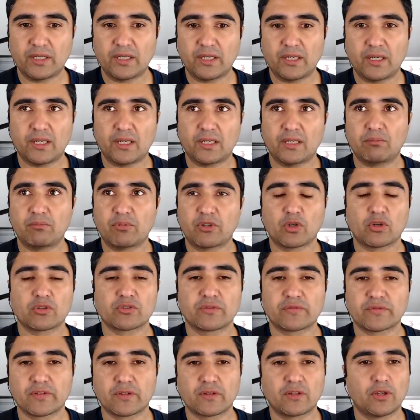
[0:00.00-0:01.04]
and
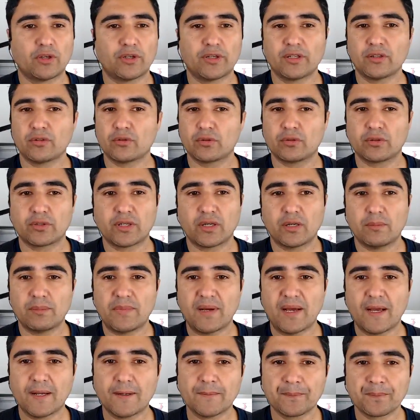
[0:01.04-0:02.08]
because of the loading, couldn't come
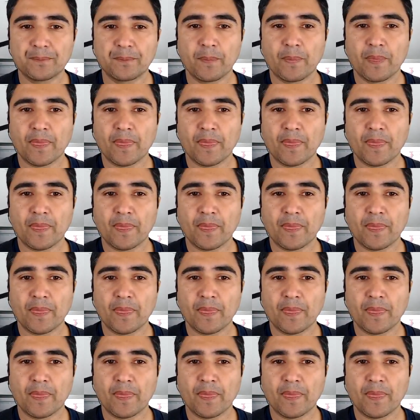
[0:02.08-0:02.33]
back.